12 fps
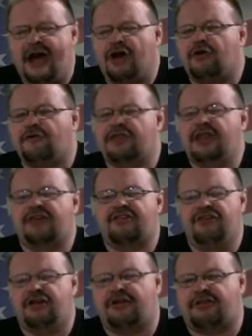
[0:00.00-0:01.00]
out over the
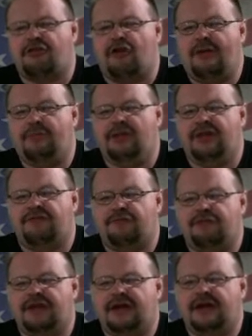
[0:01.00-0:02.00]
next year or so, I believe,
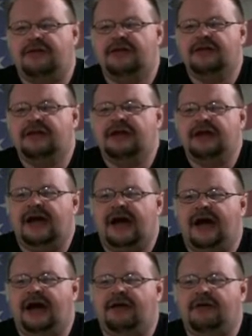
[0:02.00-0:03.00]
through the
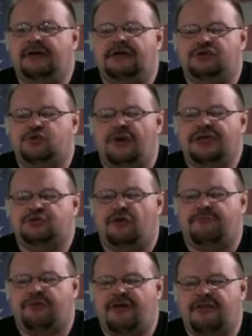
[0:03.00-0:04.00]

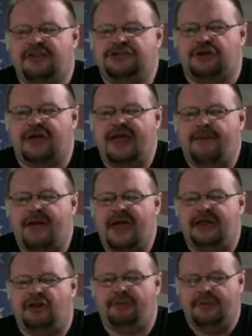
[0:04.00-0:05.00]
2012 presidential
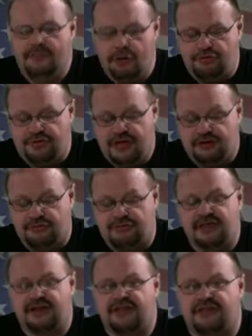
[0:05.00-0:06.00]
campaign. It'll be most
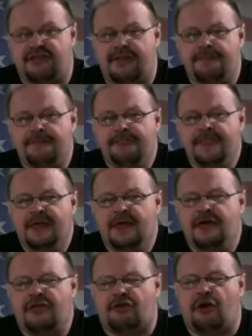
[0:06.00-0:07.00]
interesting to see.
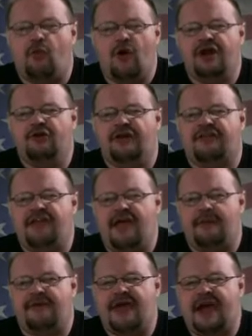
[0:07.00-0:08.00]
So I wanted to
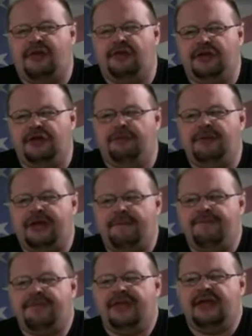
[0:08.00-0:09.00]
examine that a little
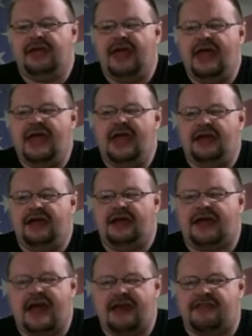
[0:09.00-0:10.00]
bit
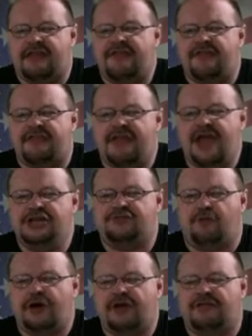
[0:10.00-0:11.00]
and kind of set the stage
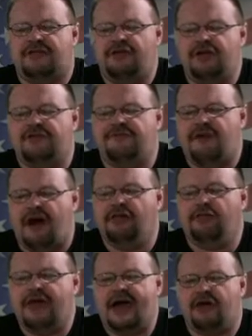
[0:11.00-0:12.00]
for you so you can
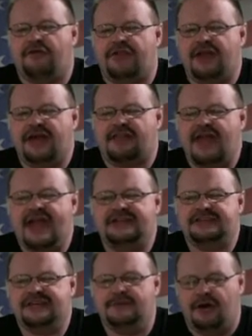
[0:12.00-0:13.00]
follow that over the next
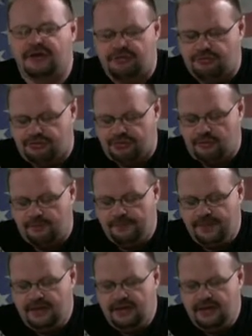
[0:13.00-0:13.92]
18 months or so.